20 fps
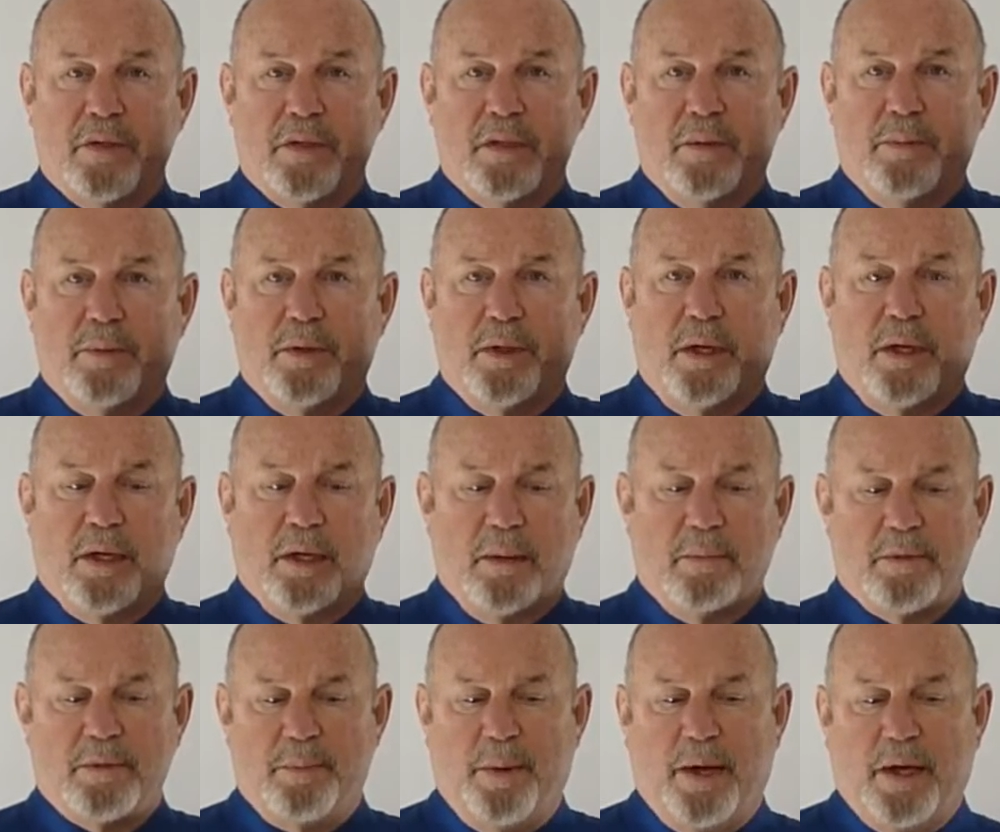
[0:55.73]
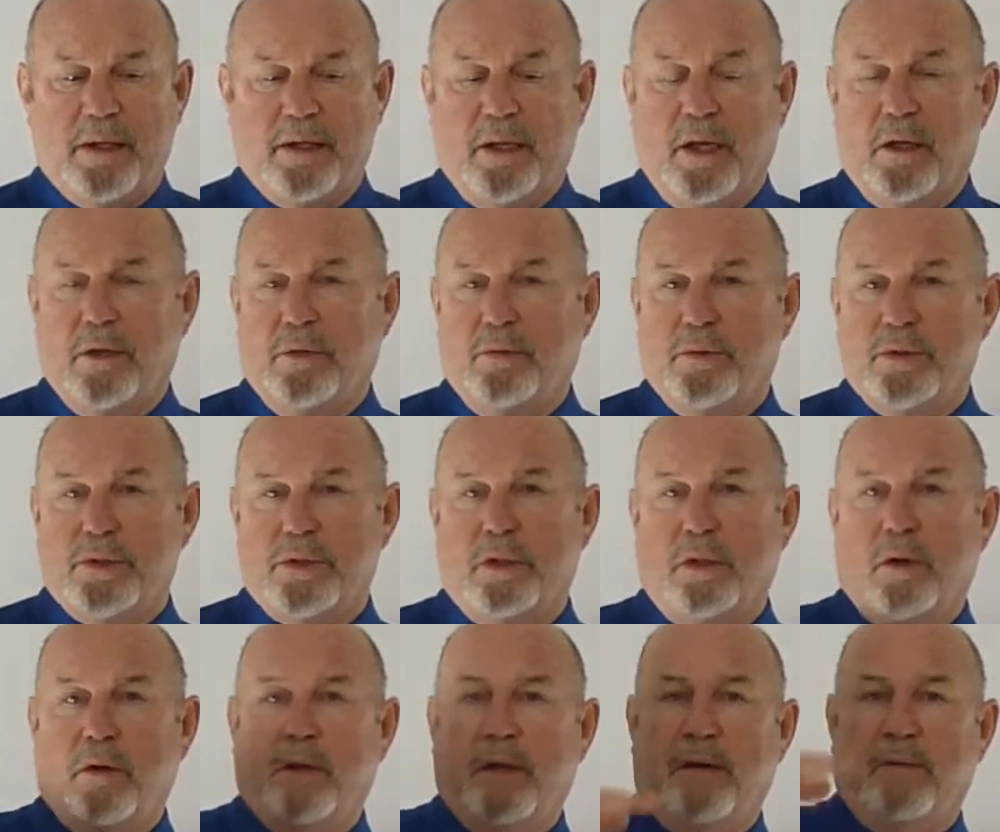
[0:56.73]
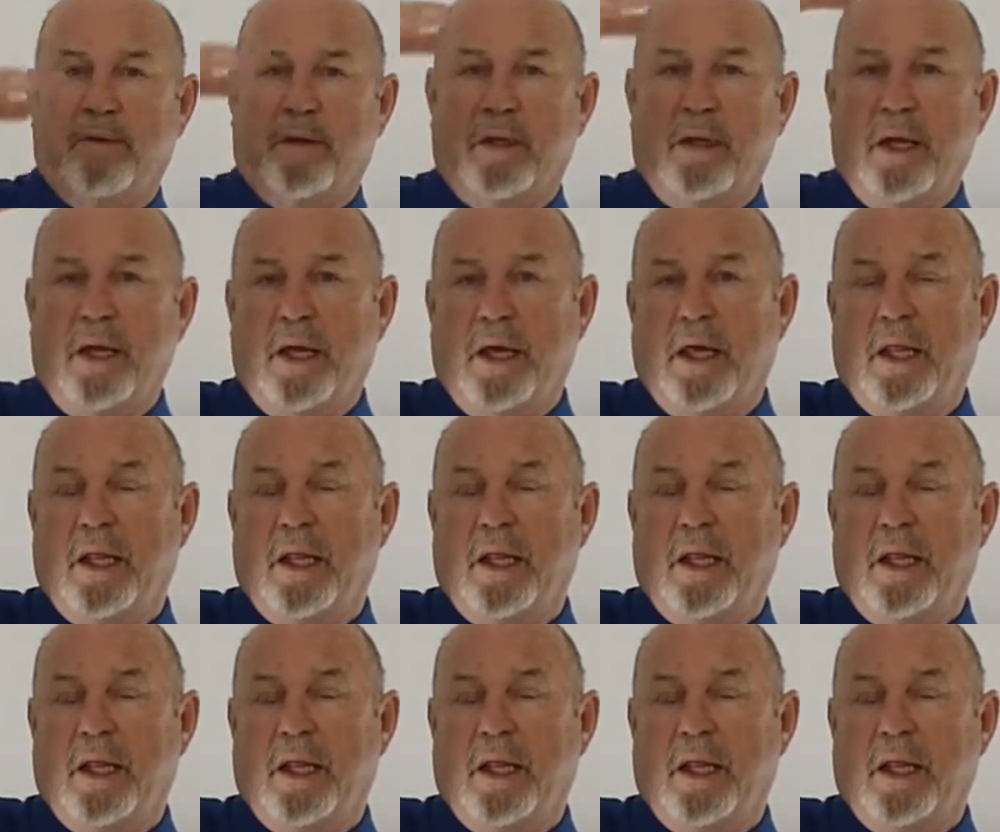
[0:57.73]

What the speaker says: the sympathetic comes back down to its low level